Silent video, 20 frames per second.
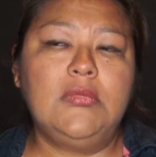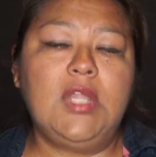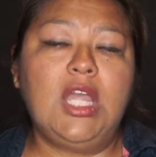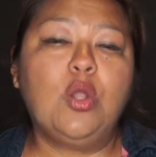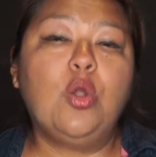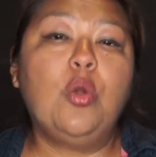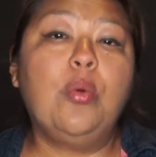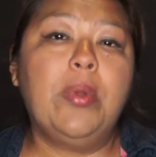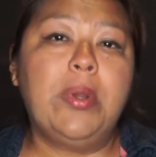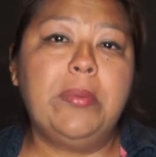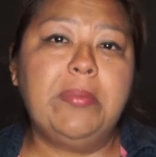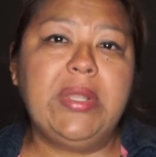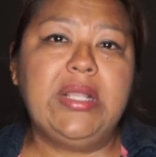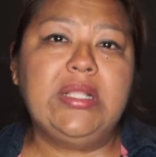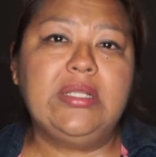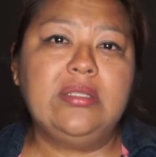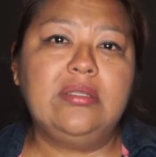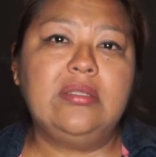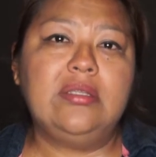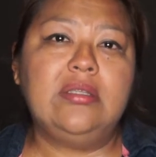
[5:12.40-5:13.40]

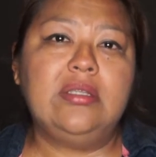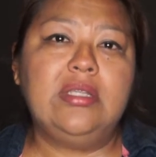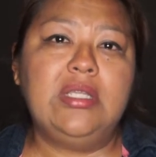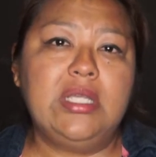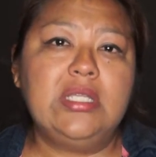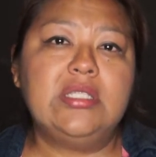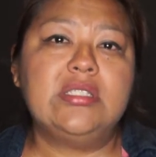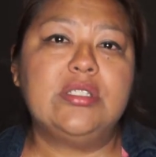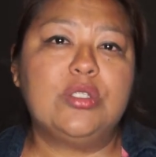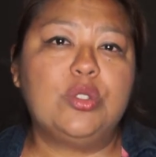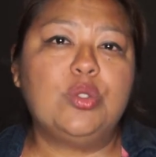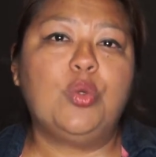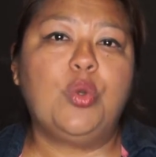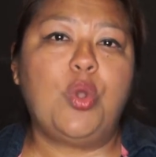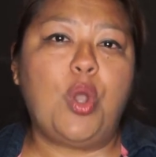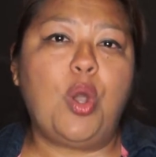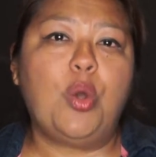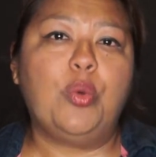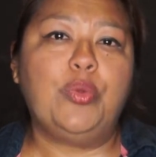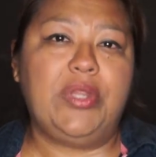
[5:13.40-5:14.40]
government needs to
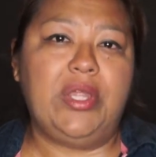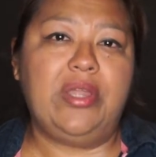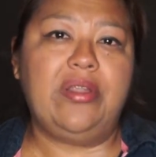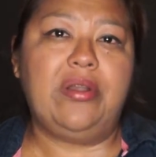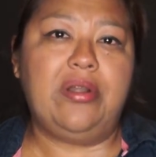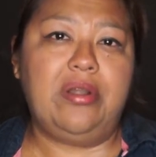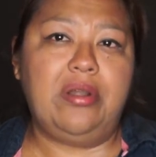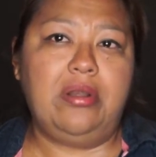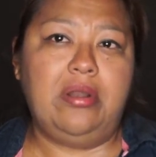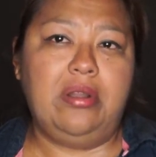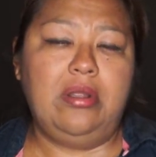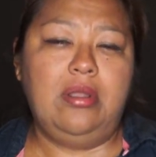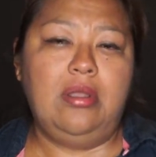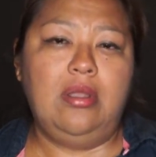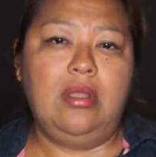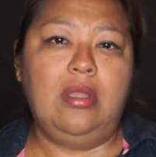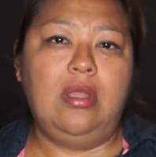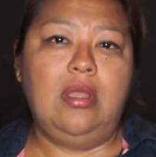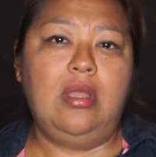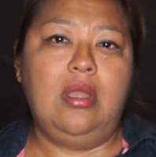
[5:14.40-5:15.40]
go there
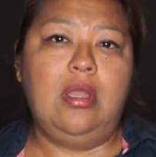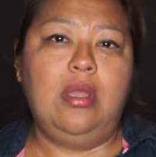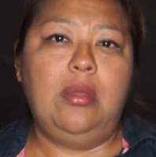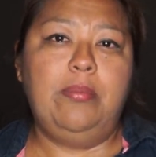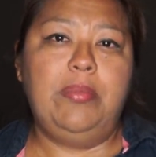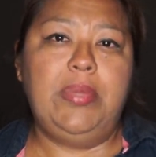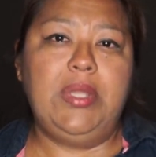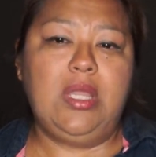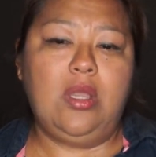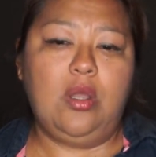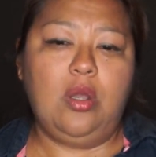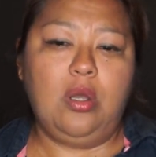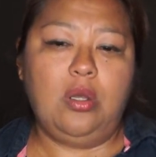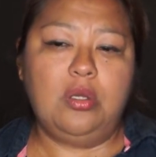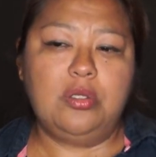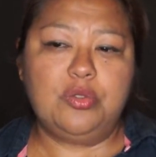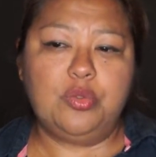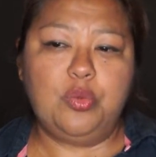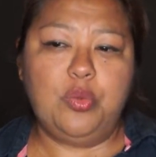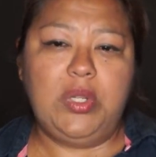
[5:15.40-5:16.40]

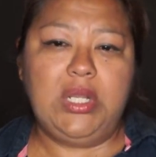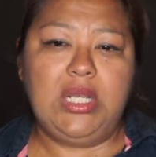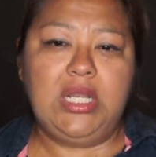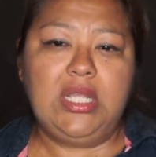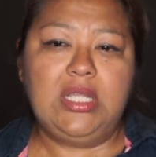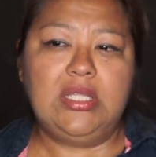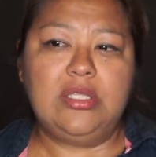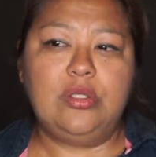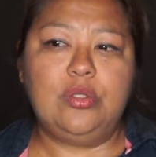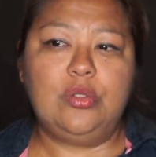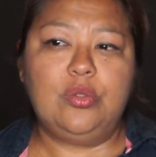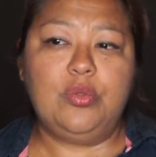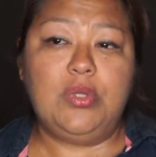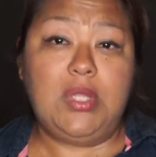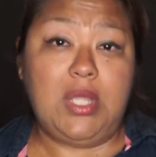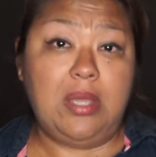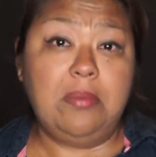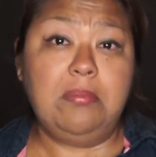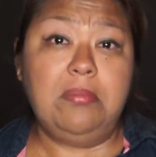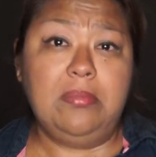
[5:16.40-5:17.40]
because we need to
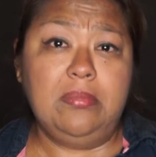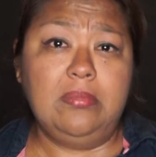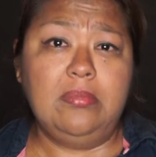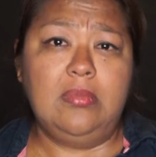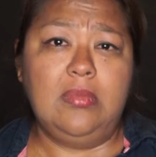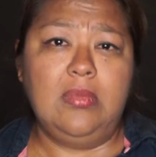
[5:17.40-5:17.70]
them